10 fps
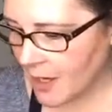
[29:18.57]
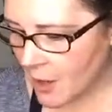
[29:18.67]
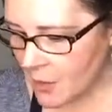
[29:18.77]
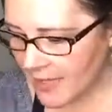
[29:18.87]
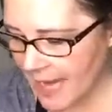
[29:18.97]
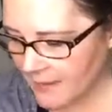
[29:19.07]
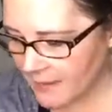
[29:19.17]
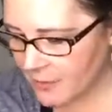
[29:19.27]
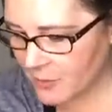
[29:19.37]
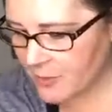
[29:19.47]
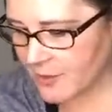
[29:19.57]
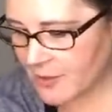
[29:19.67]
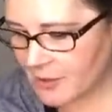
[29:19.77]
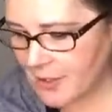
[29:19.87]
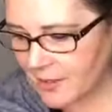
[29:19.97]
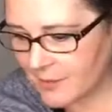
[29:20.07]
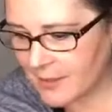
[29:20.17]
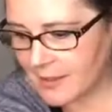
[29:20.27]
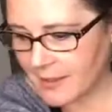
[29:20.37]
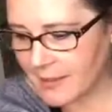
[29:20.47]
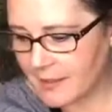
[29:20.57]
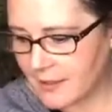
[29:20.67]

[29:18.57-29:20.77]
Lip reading: Oh, Kathy, cool. So you're going to be